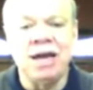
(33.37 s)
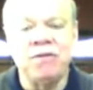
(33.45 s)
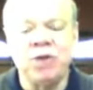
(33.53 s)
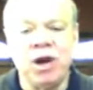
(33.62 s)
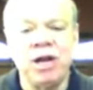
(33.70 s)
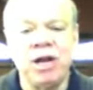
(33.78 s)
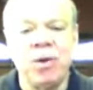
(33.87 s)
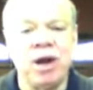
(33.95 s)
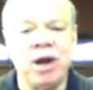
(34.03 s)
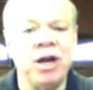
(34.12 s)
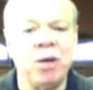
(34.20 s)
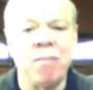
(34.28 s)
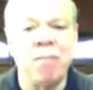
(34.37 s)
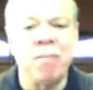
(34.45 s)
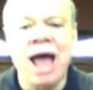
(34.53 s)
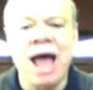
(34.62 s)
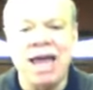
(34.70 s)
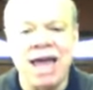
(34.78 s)
And if you're anywhere near
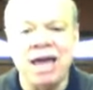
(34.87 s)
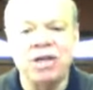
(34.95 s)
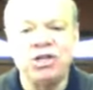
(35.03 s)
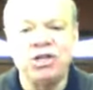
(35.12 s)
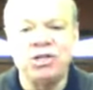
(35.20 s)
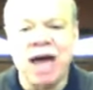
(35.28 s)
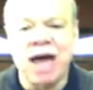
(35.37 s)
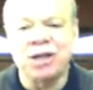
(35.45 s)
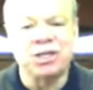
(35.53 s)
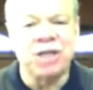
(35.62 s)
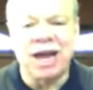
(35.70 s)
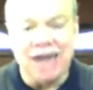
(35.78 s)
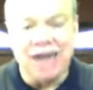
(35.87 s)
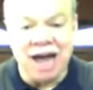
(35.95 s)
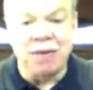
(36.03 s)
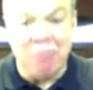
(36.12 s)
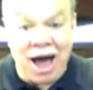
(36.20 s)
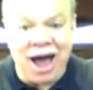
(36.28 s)
my age, out of sight,
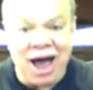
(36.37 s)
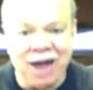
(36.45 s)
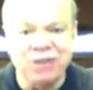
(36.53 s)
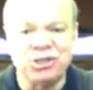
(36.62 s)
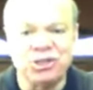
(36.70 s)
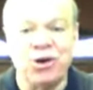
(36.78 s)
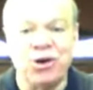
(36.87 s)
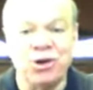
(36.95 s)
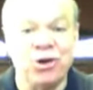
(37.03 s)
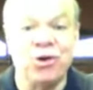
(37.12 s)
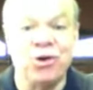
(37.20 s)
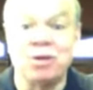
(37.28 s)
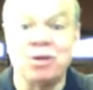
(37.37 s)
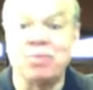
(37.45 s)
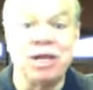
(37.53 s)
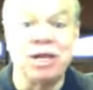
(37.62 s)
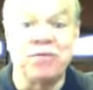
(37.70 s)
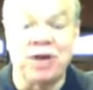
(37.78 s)
out of mind, so you'll
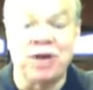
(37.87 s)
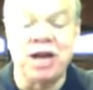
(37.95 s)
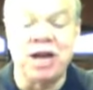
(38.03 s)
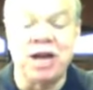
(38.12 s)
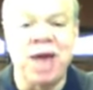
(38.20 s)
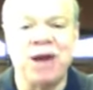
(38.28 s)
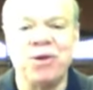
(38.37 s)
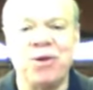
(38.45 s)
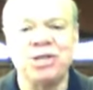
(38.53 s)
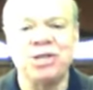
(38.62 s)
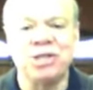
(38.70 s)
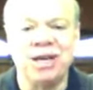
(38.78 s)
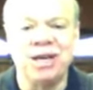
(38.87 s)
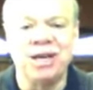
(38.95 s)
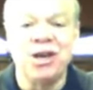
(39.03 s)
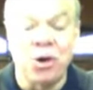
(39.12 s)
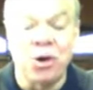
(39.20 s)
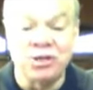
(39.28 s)
completely forget about it once the
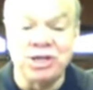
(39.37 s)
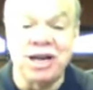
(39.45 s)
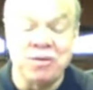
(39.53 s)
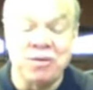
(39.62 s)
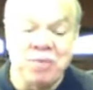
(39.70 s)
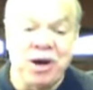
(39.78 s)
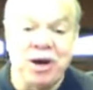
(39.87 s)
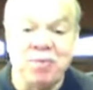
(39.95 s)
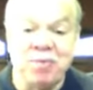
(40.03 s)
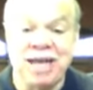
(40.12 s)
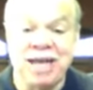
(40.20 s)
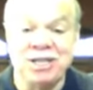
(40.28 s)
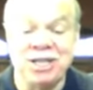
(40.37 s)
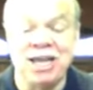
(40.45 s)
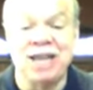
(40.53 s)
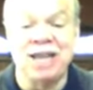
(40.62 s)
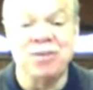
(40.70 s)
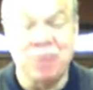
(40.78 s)
goal setting period begins.
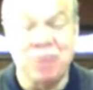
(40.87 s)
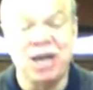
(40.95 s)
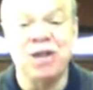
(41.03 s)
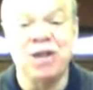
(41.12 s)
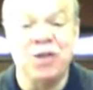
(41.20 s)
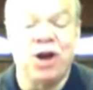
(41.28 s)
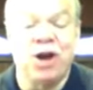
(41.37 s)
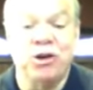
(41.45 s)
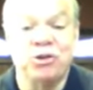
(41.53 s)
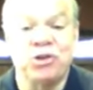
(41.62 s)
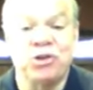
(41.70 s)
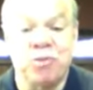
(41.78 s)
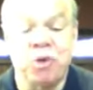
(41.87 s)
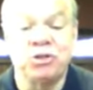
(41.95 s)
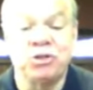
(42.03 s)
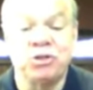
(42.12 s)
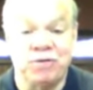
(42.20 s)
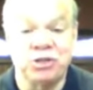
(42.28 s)
At the beginning of the year, usually
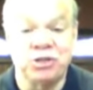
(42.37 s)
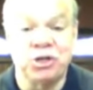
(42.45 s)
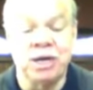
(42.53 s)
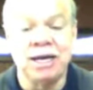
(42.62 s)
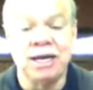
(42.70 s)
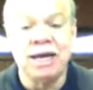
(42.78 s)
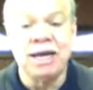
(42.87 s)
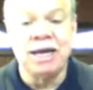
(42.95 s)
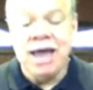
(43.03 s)
most of us do it.